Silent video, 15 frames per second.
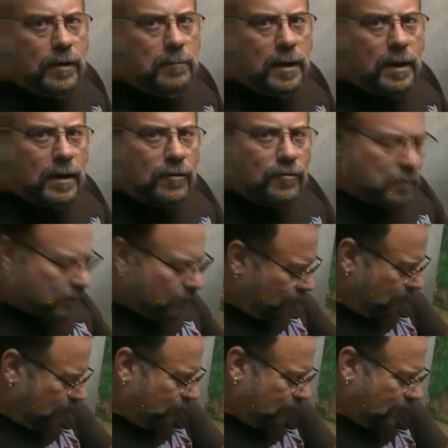to be
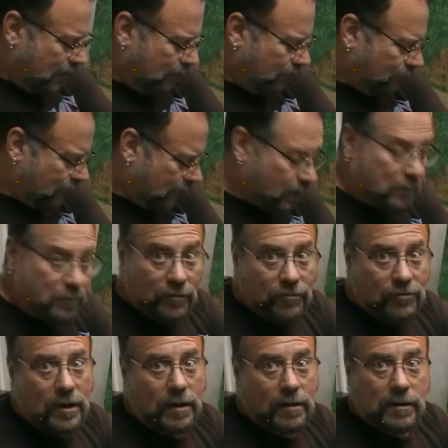100% satisfied. I'm
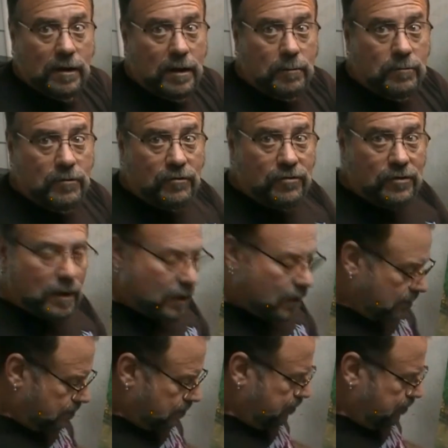just telling you, I'm just not.